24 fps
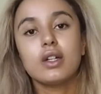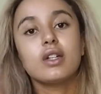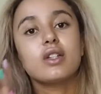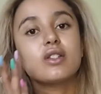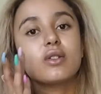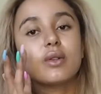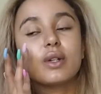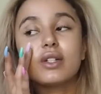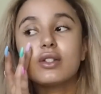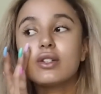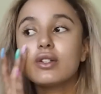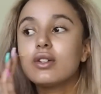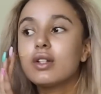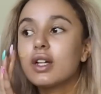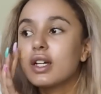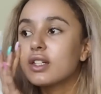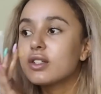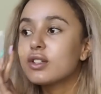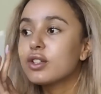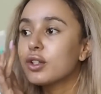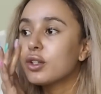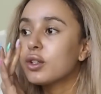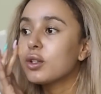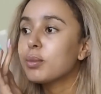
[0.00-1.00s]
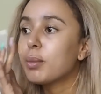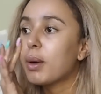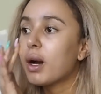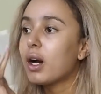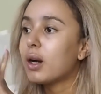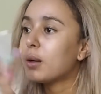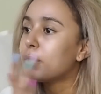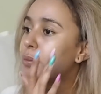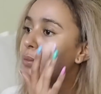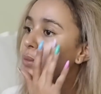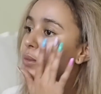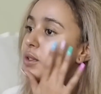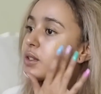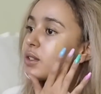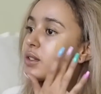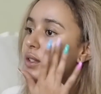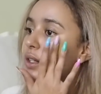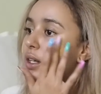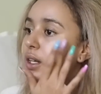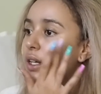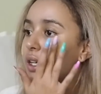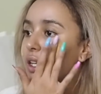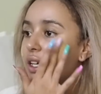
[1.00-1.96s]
So I do like 2 pumps